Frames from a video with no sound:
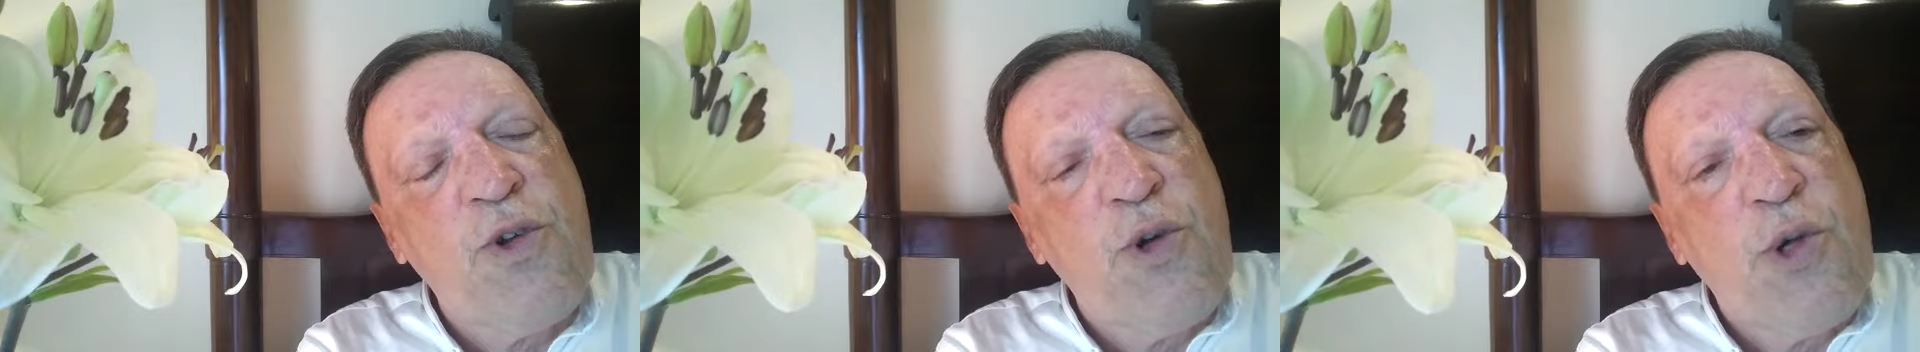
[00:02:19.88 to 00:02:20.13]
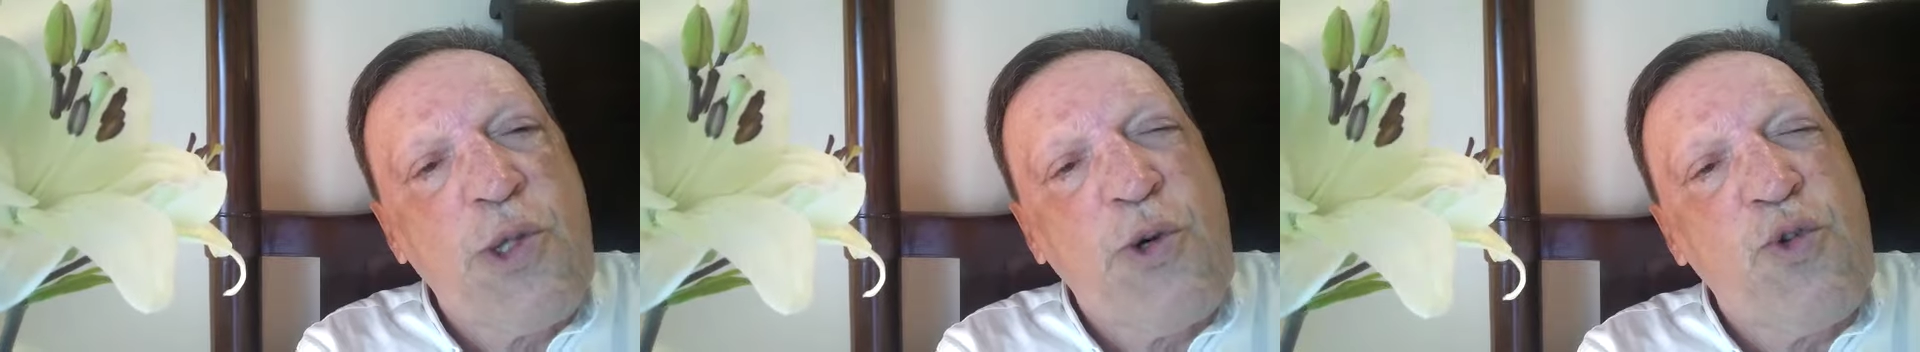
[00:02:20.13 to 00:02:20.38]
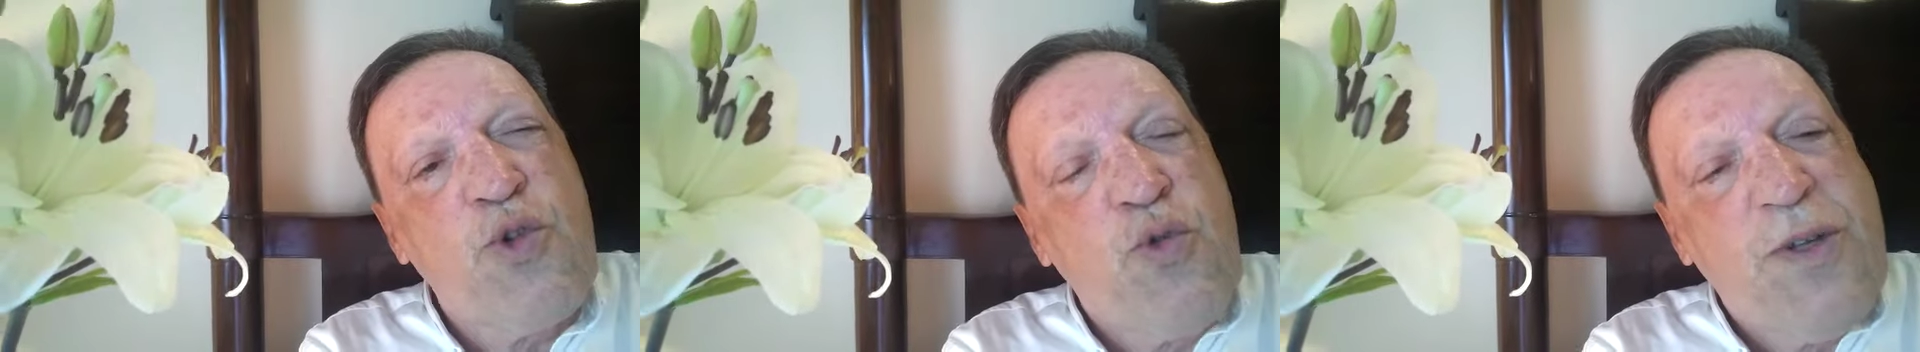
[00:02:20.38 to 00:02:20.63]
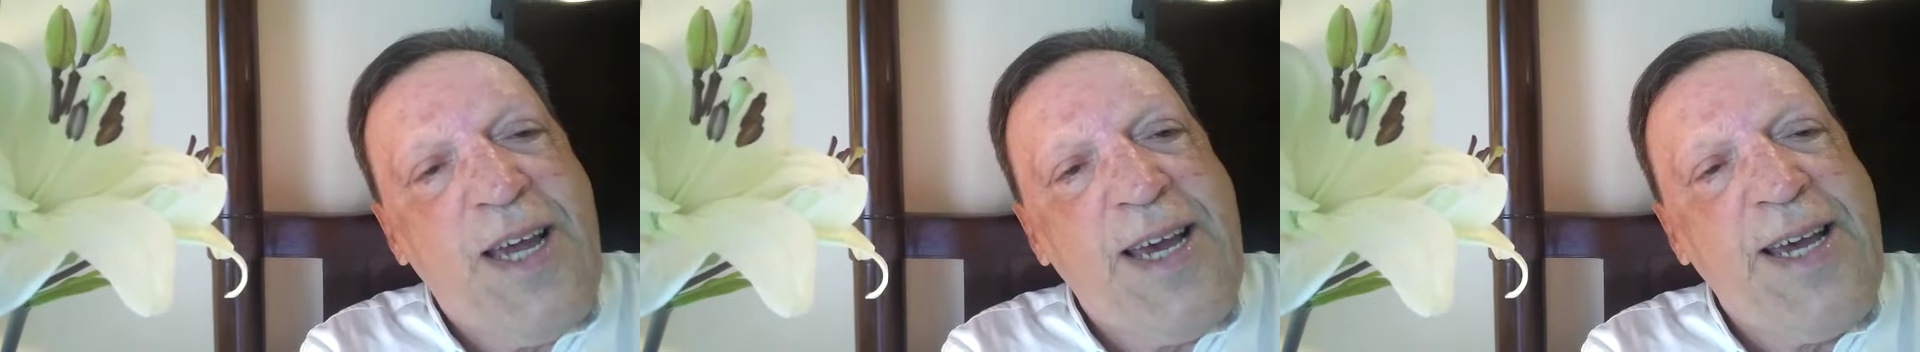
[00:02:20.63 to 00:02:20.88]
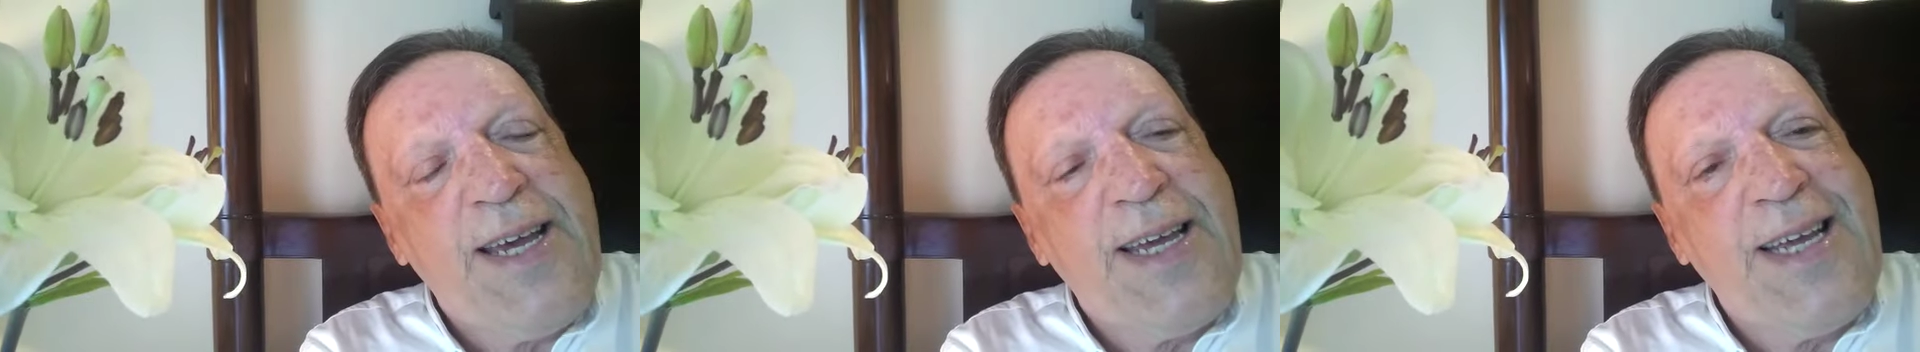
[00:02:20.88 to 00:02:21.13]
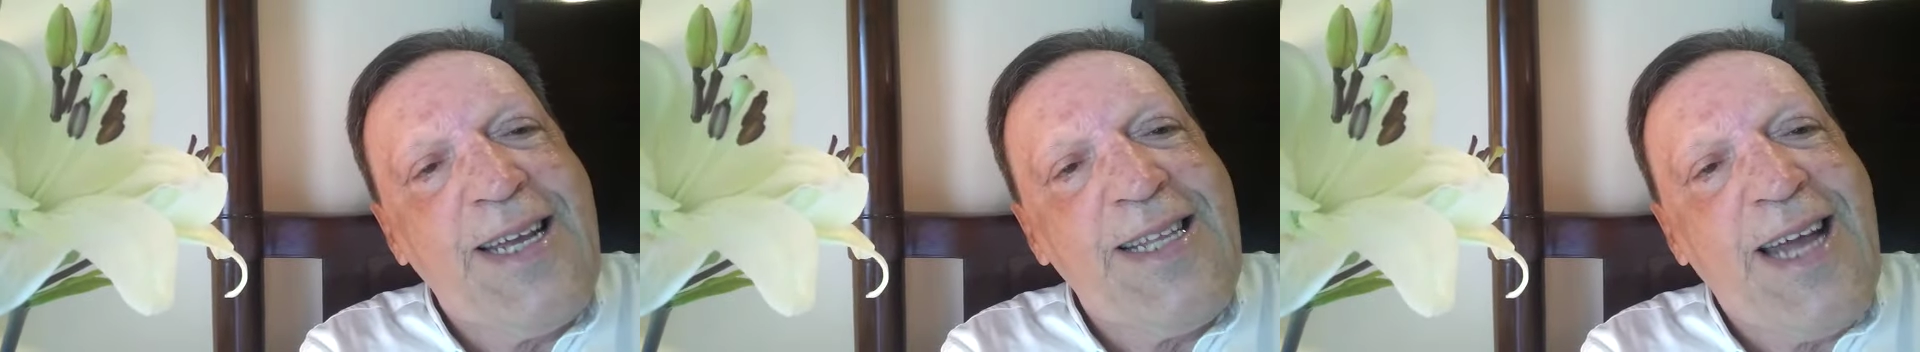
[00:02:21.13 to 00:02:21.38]
So today,
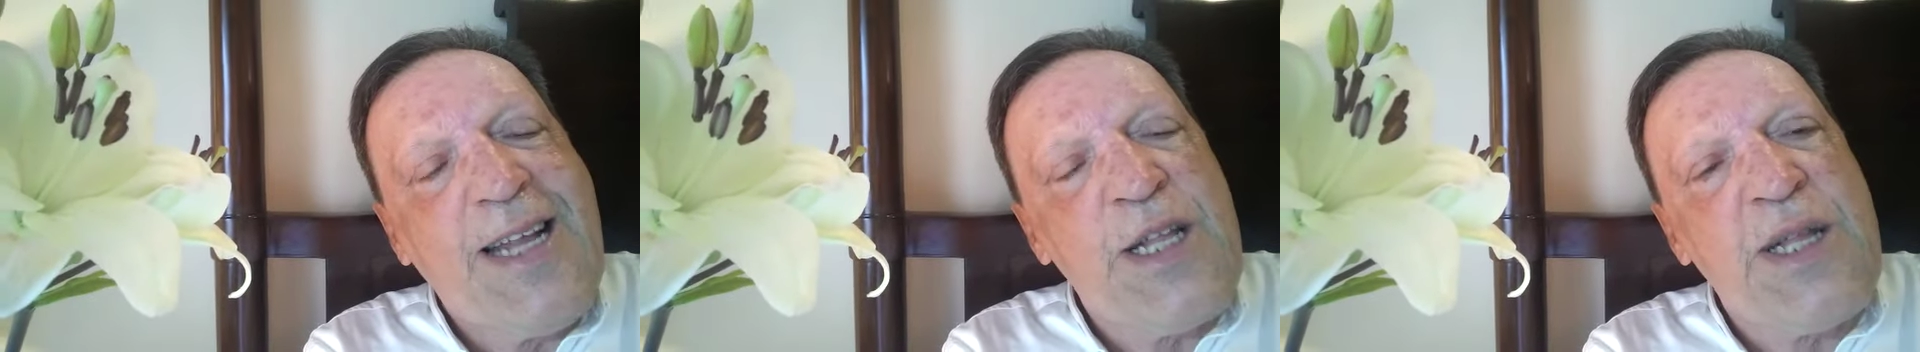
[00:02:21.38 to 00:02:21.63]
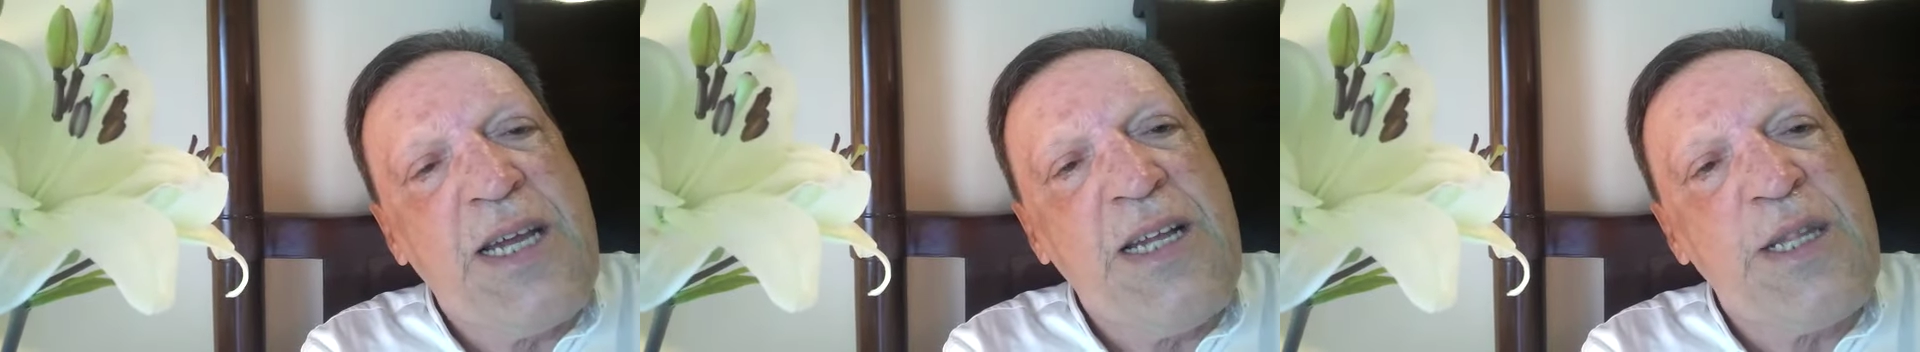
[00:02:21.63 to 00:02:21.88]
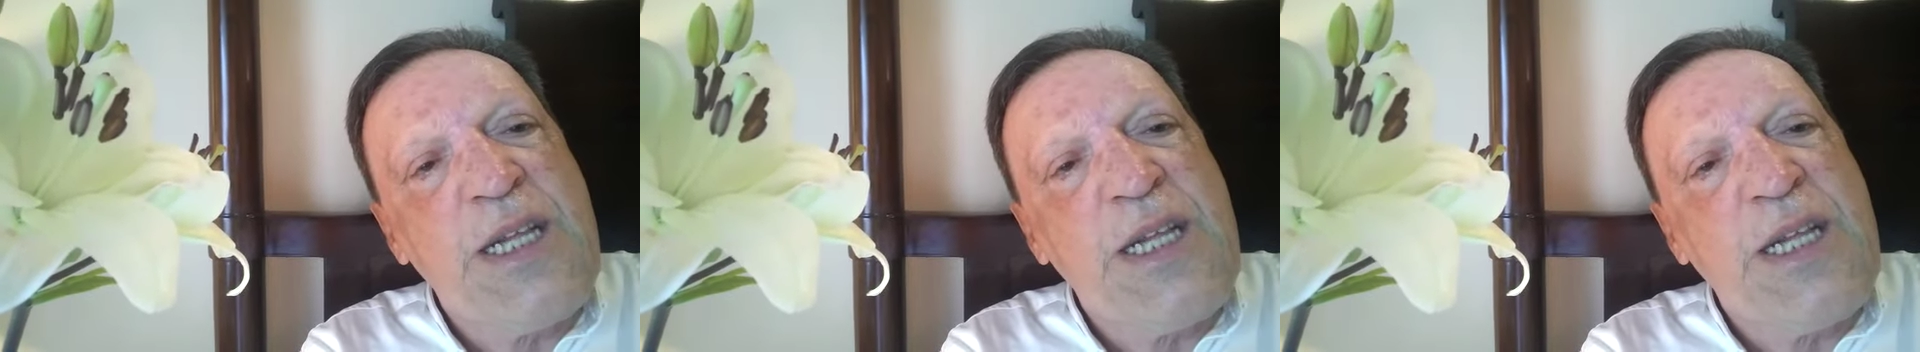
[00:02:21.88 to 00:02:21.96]
in that sense,